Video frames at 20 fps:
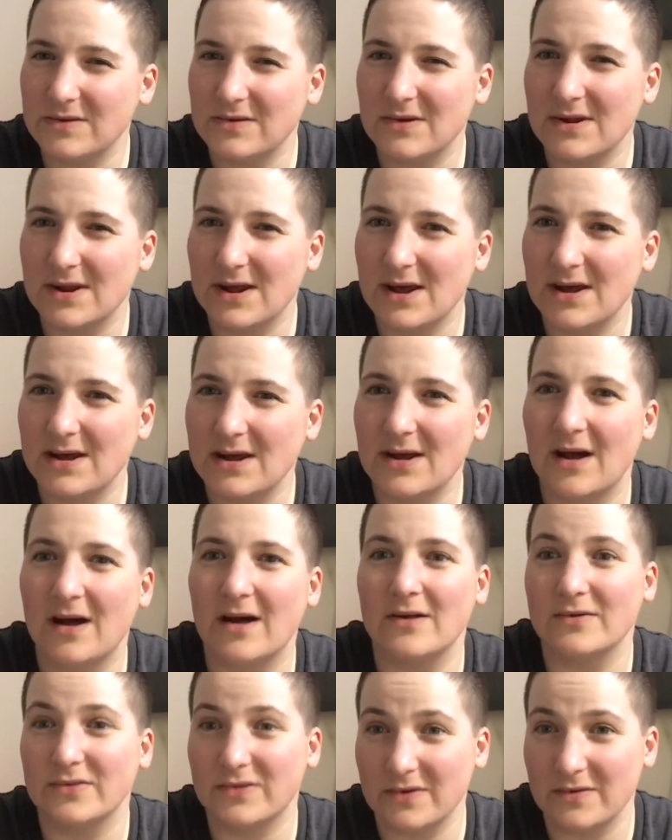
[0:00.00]
do today,
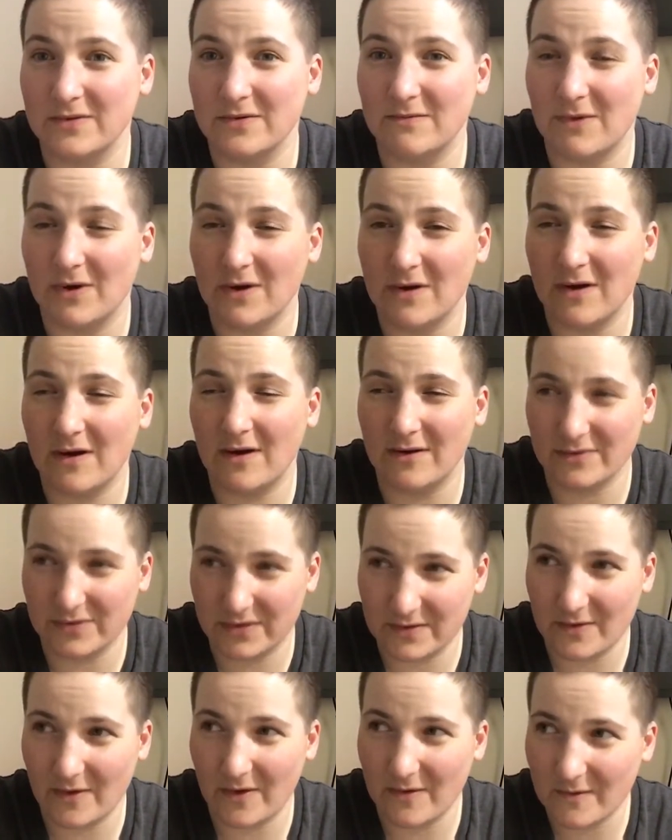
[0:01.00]
I'll do tomorrow. I'll
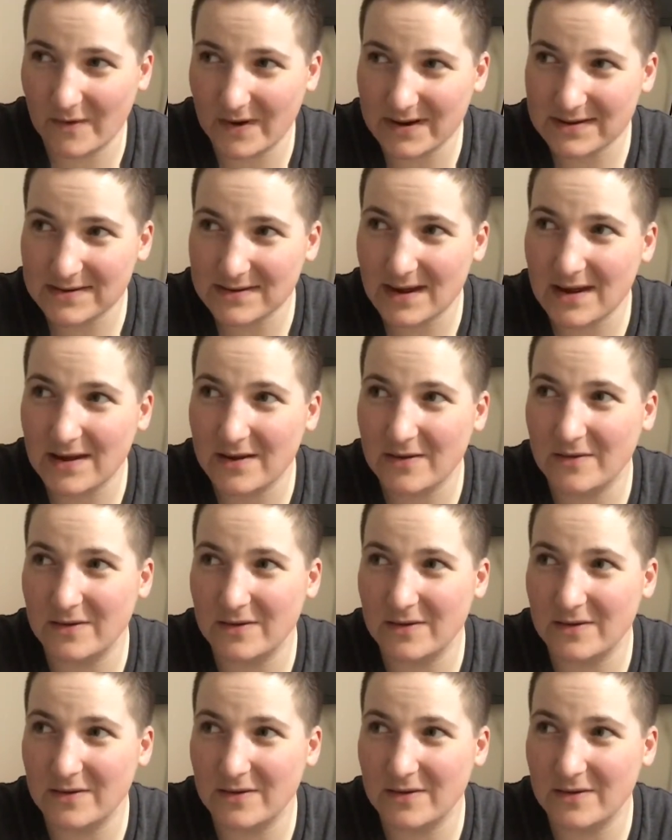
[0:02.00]
do on Wednesday,